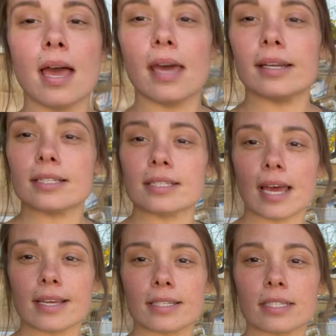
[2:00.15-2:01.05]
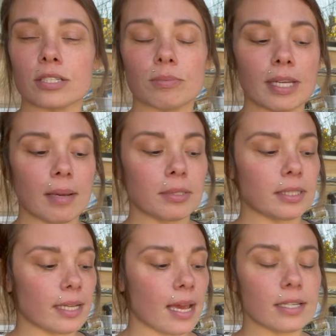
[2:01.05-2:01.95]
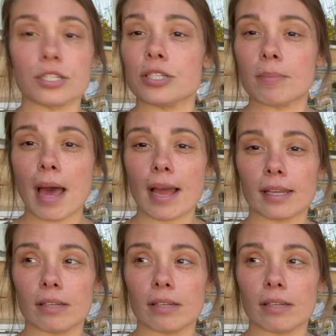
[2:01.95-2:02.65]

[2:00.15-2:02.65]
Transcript: It is nice to be able to get into the back of the